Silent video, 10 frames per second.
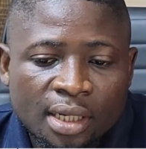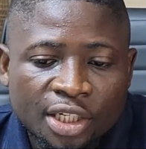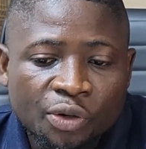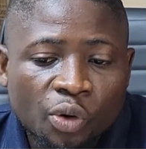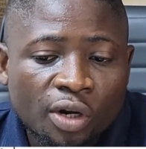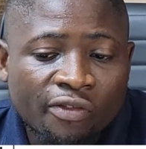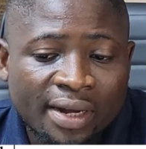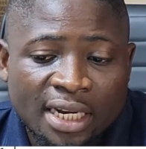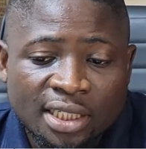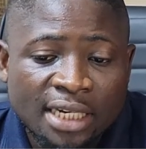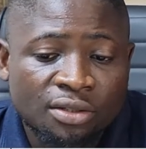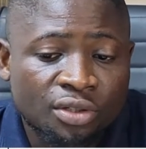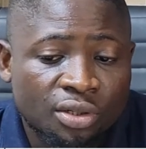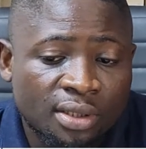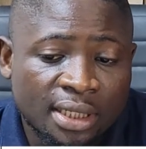the role of financial
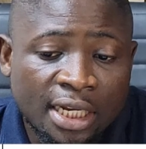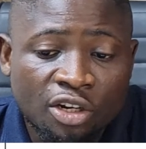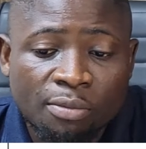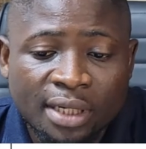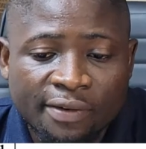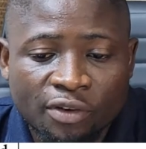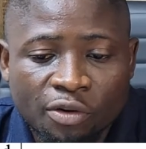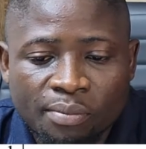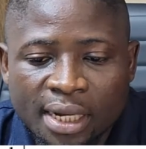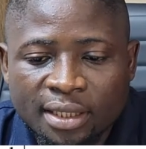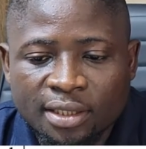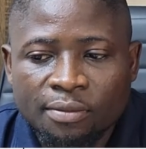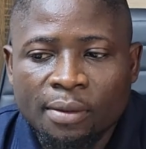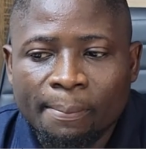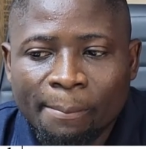institutions in economic development
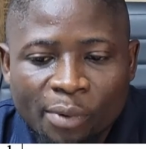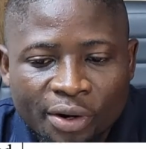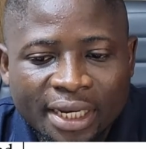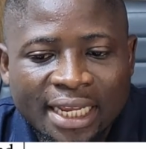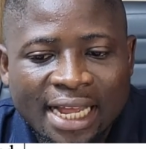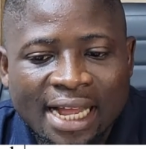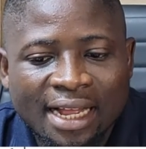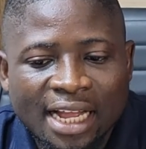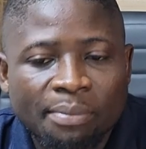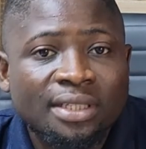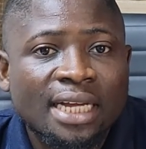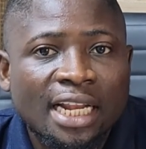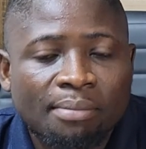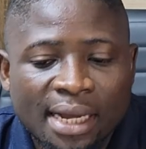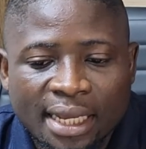money and
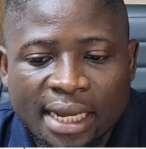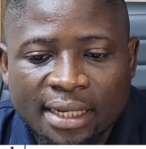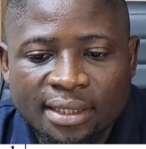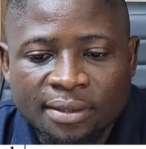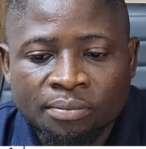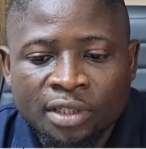capital markets